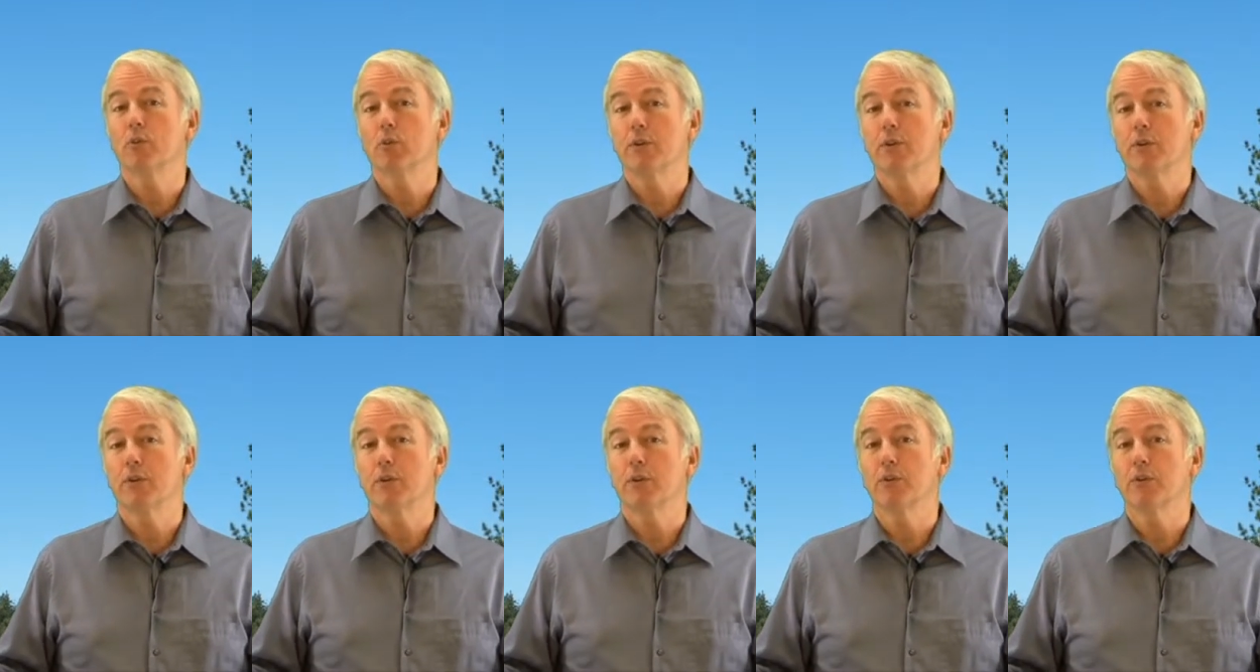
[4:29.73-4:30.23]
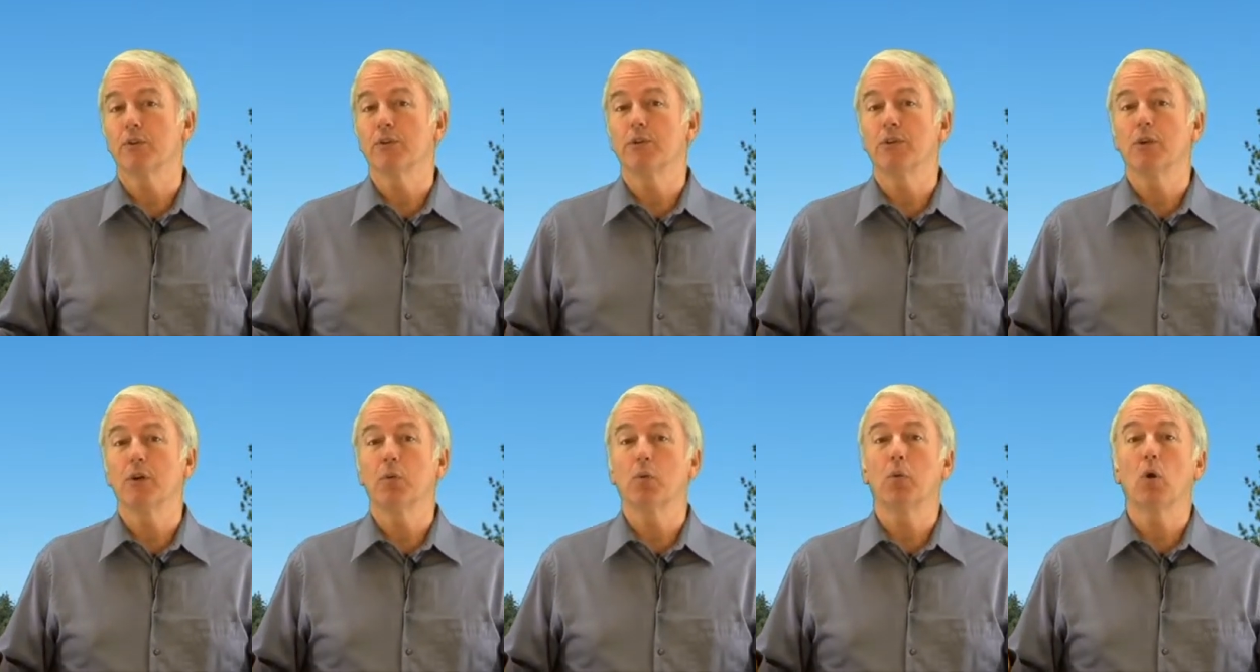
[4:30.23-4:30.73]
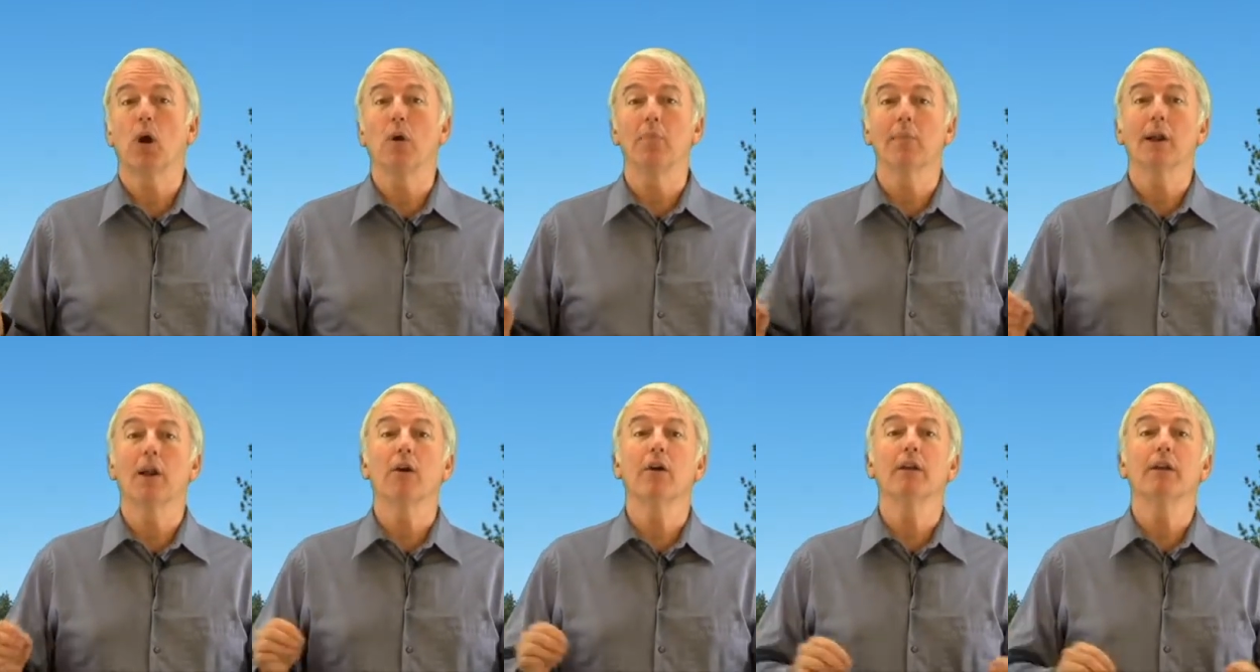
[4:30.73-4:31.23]
research is still
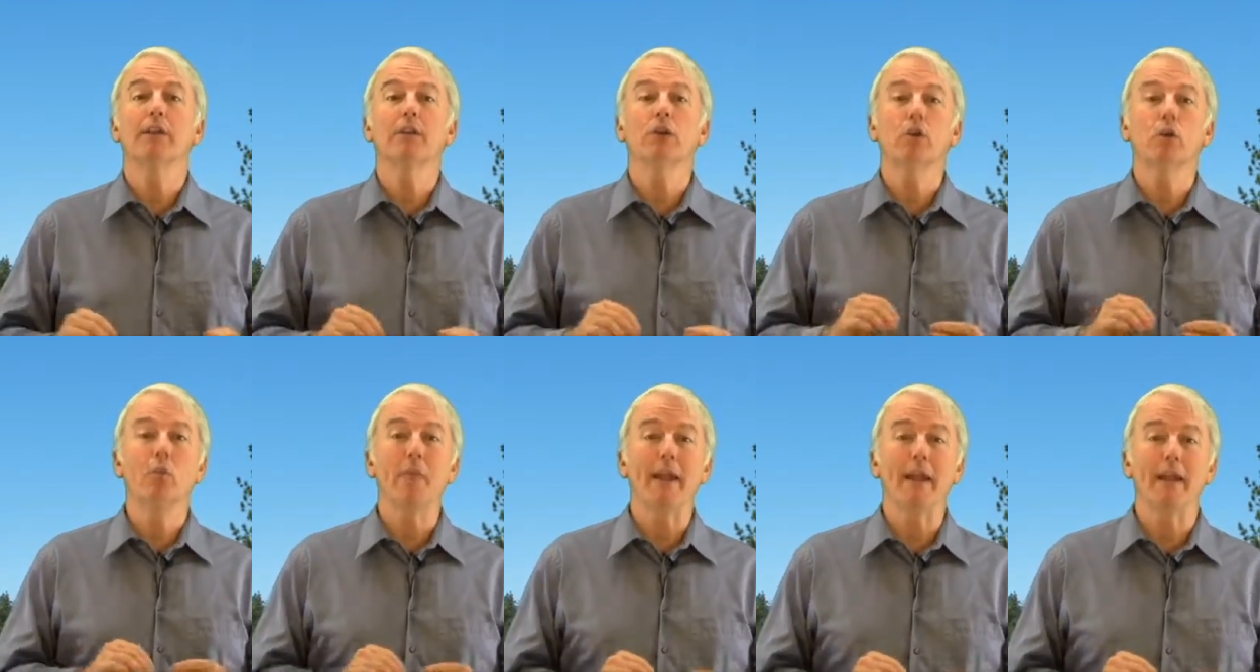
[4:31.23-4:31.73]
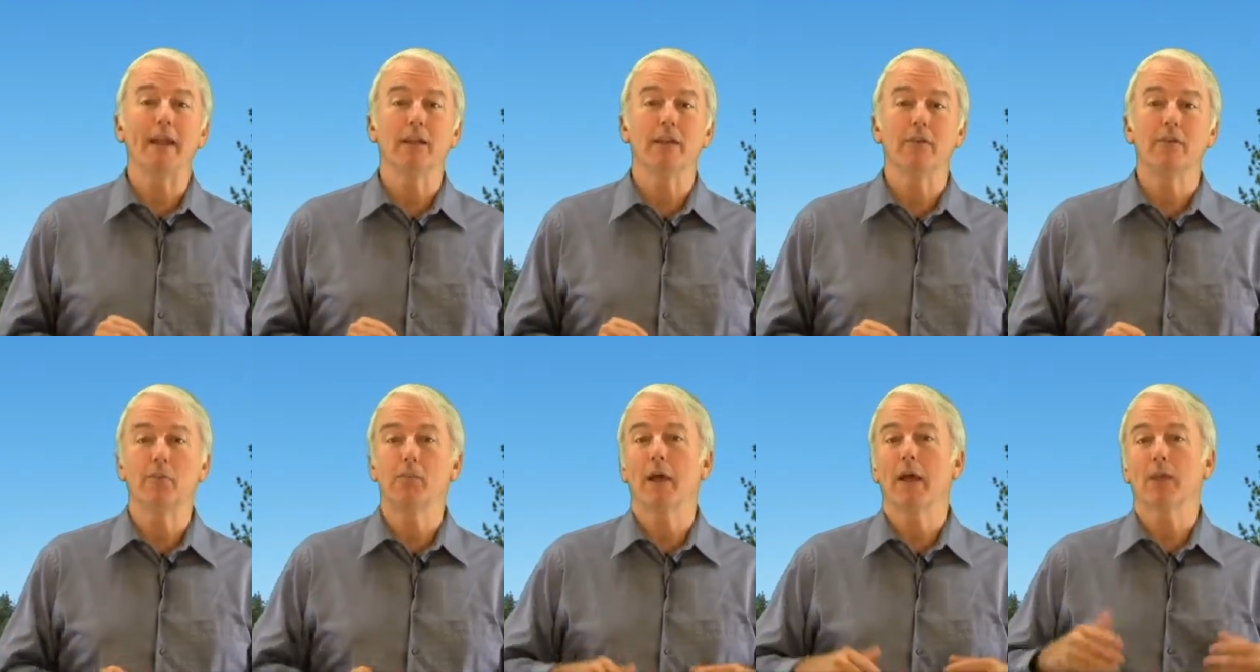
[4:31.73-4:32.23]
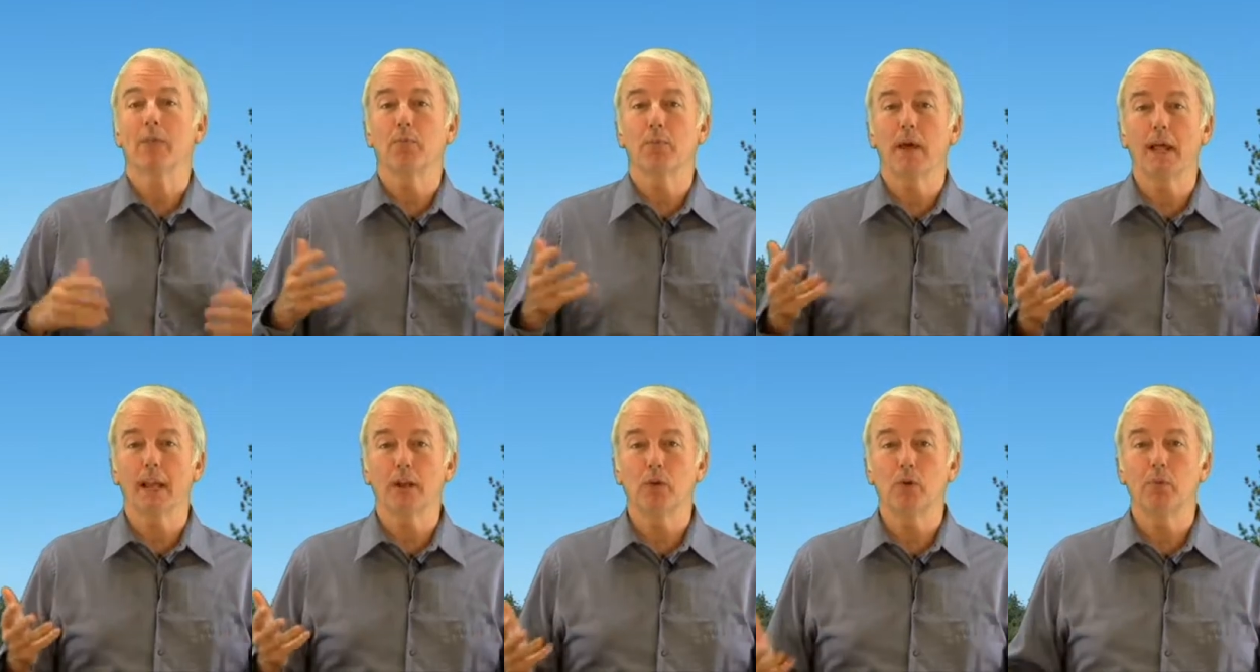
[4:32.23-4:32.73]
primarily the domain of
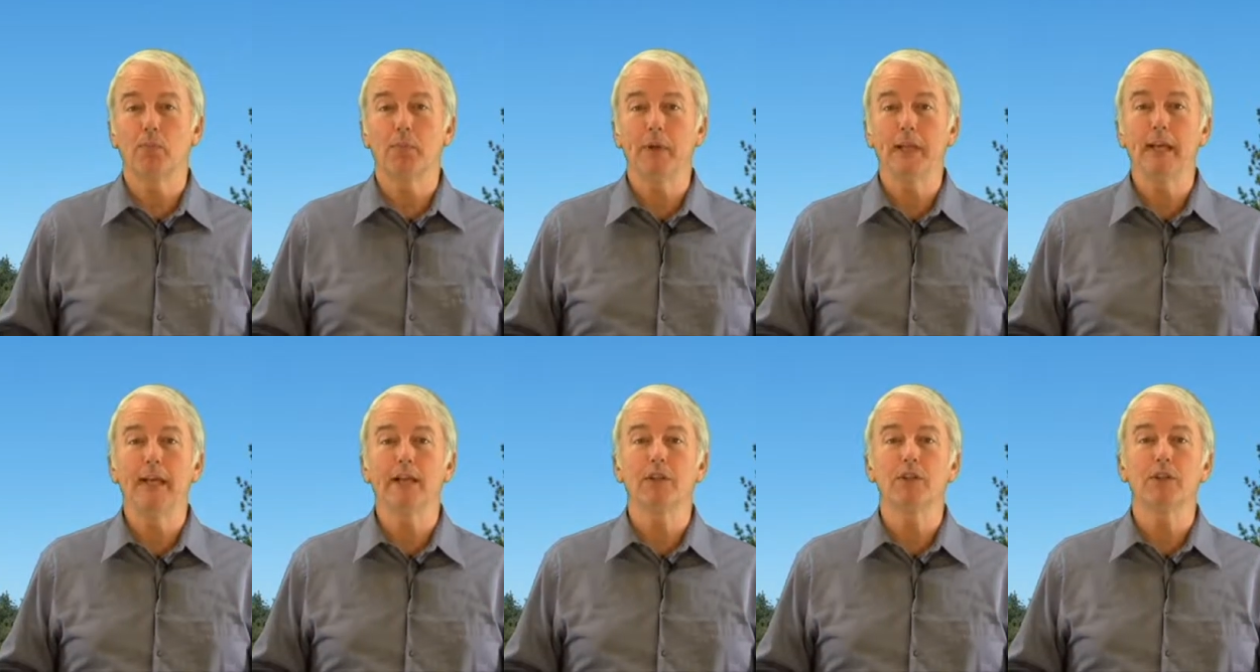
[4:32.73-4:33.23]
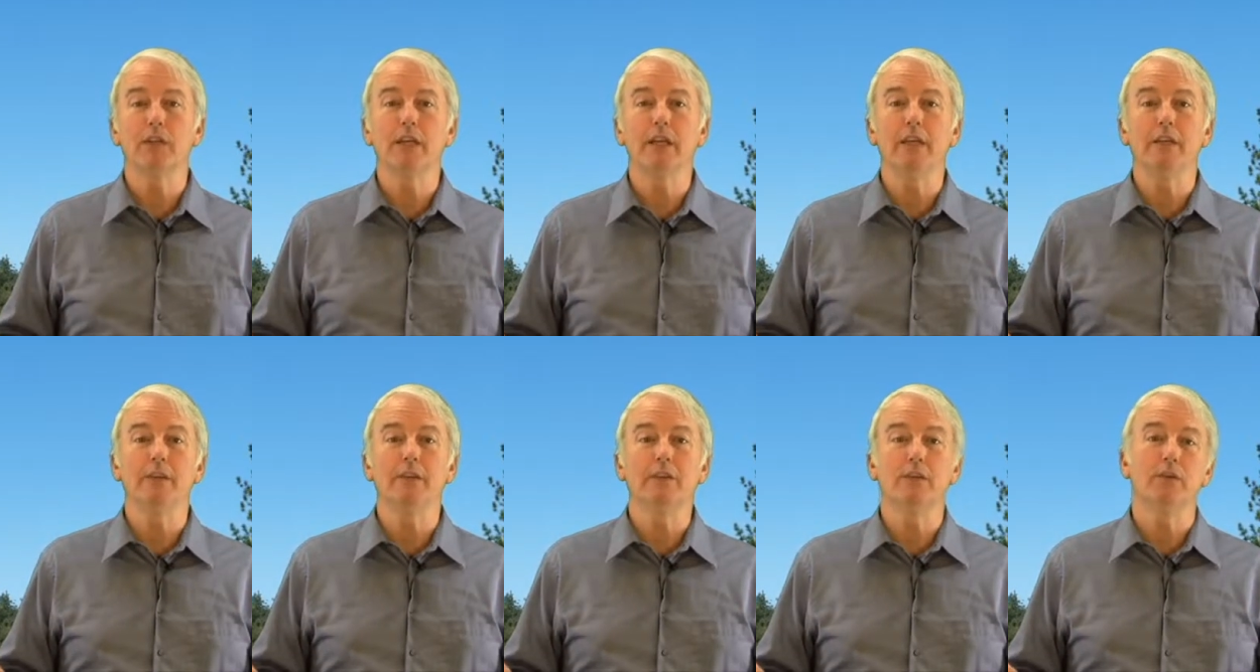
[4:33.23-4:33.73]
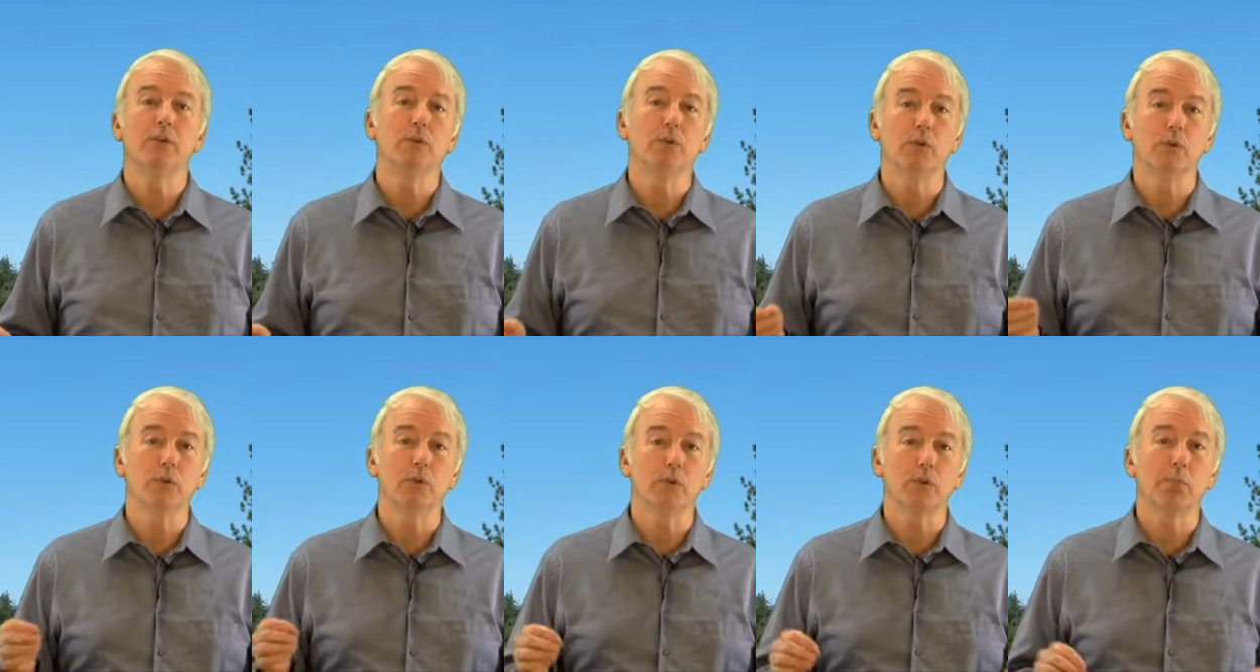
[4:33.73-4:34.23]
mathematical PhDs due
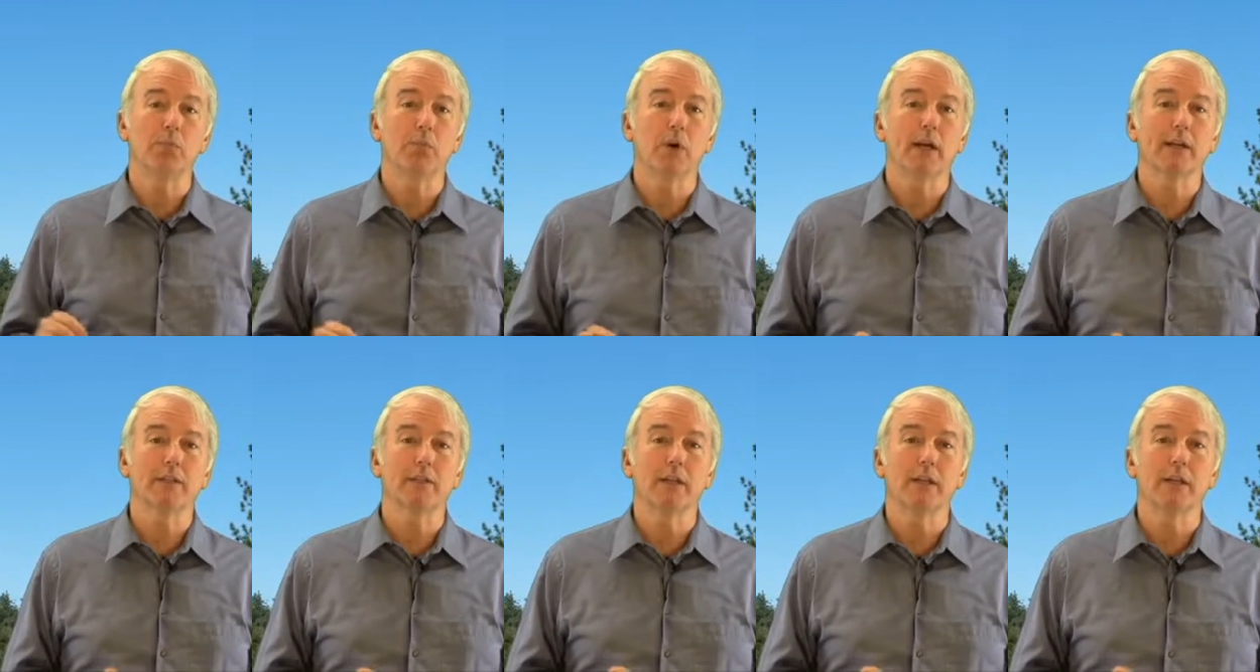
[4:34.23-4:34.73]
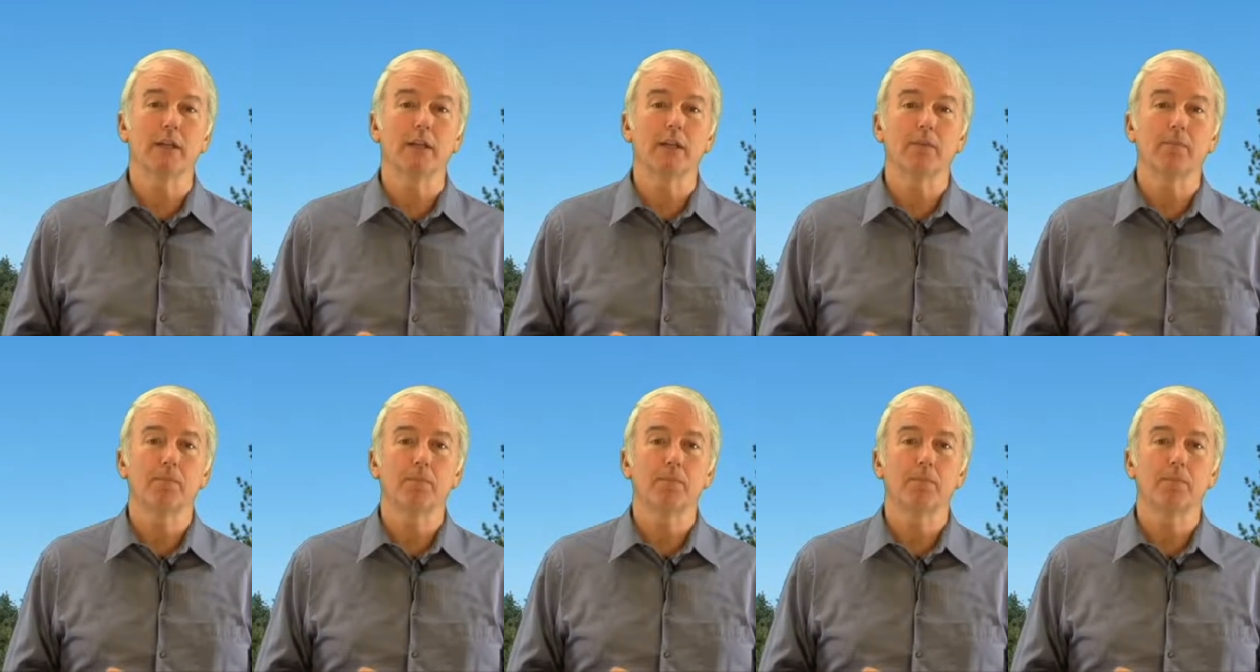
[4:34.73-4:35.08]
to its complexity.